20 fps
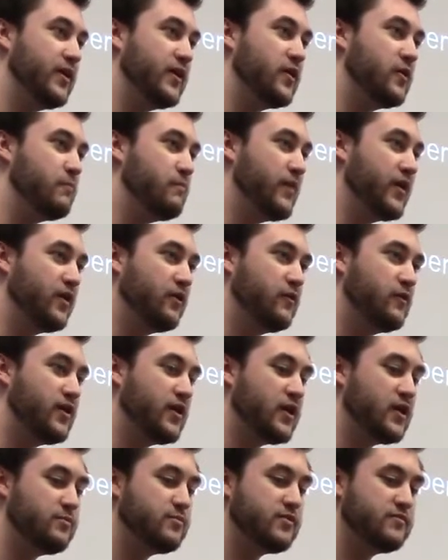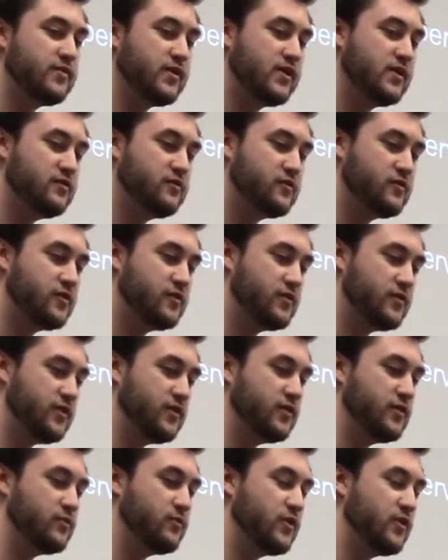bare metal hypervisor,
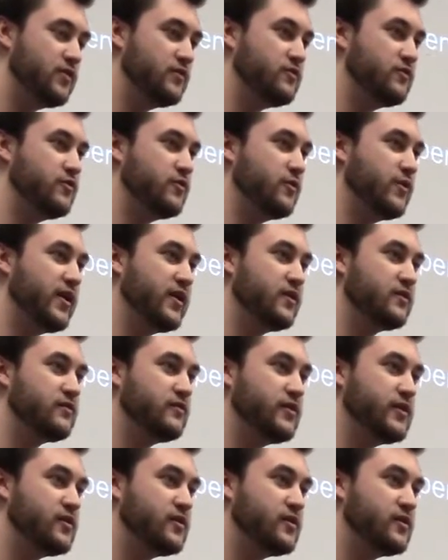and it runs directly